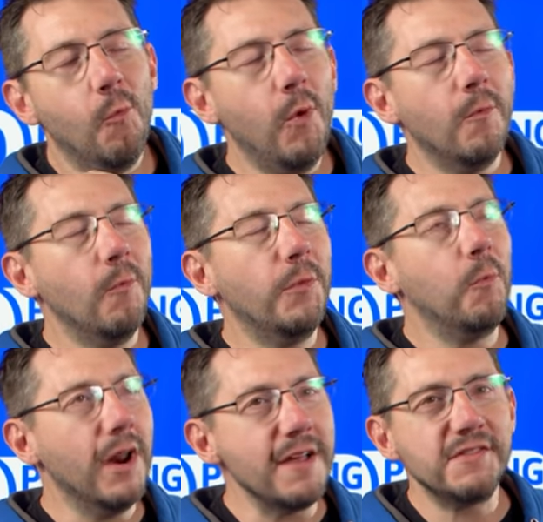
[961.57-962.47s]
what, with
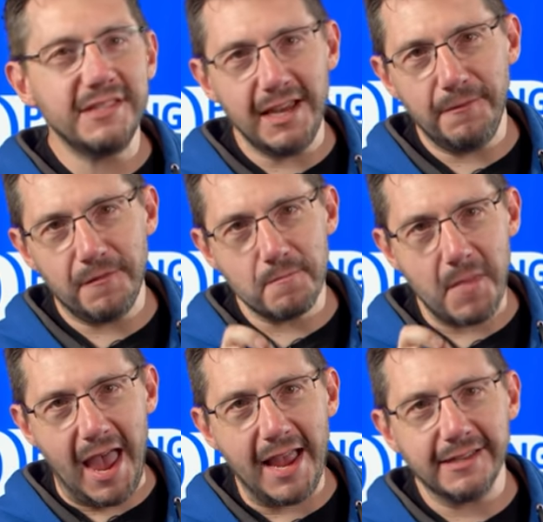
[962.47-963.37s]
what I've seen from
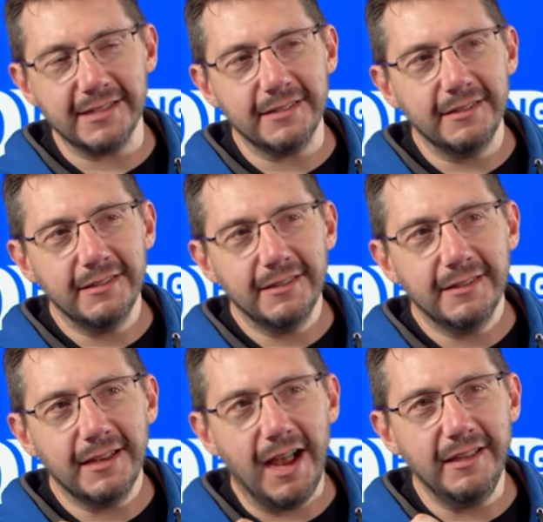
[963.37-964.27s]
Max
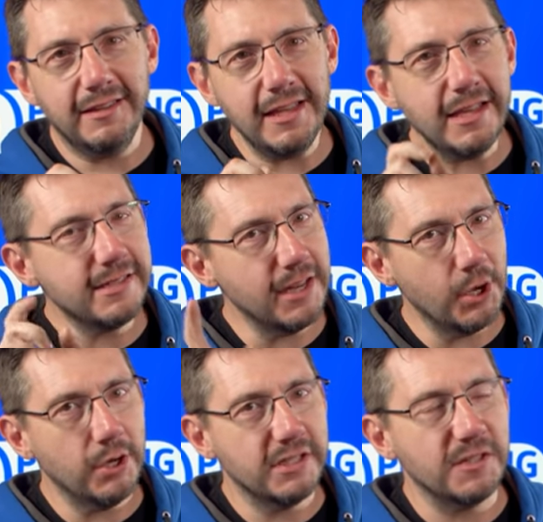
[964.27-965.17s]
I think he's in
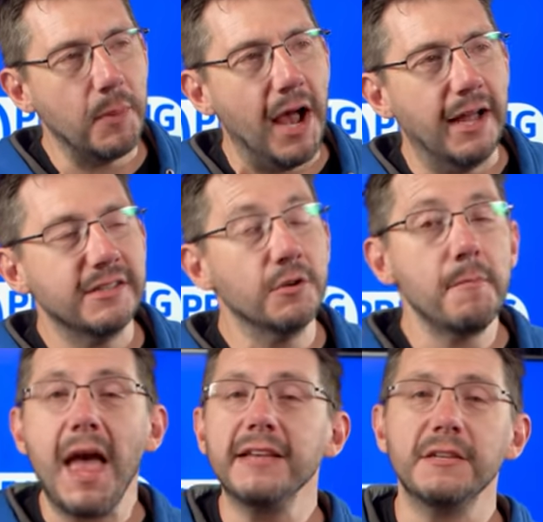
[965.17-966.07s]
a good spot. So
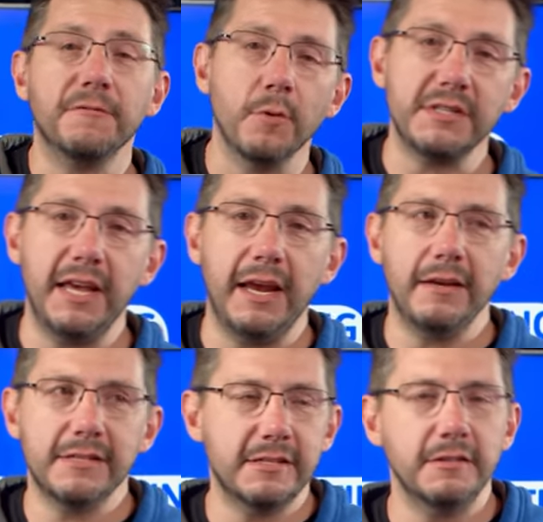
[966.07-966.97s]
Max at
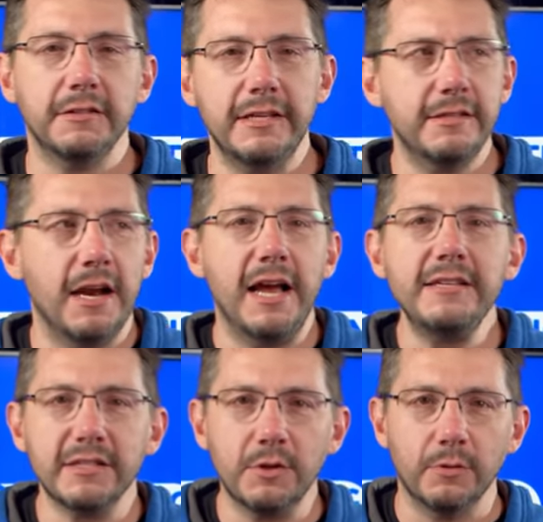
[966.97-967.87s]
14 is still, he's in high
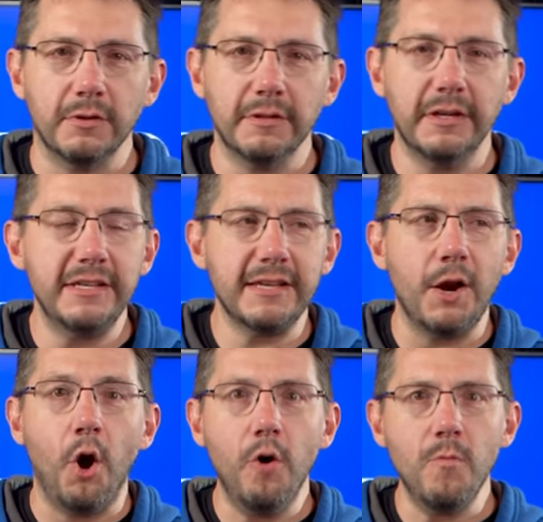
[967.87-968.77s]
school. Uh, he's
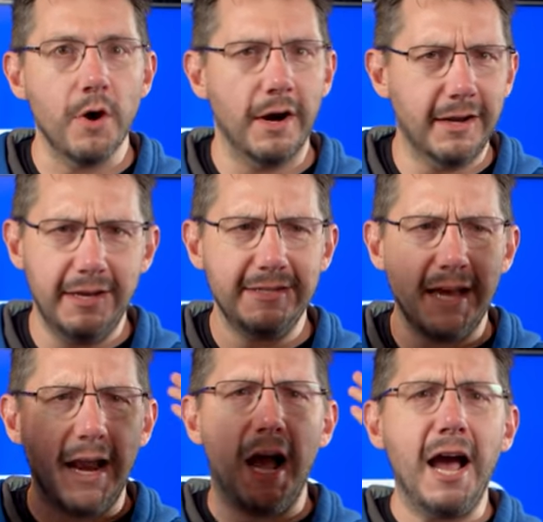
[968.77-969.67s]
got homework. He's
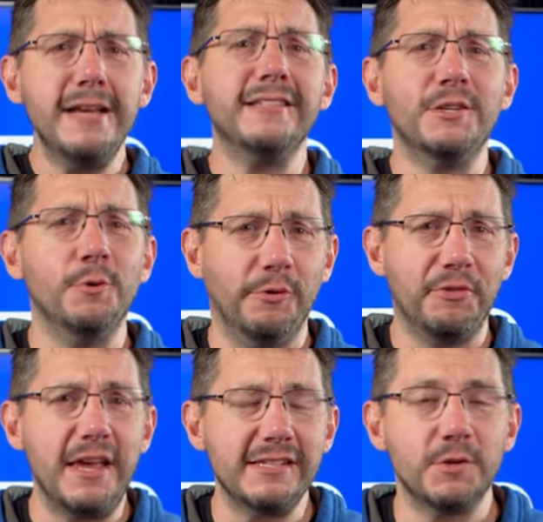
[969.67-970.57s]
got high school
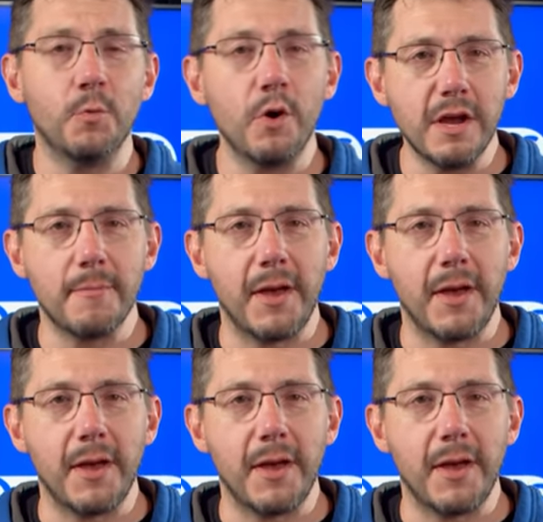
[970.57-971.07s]
things to worry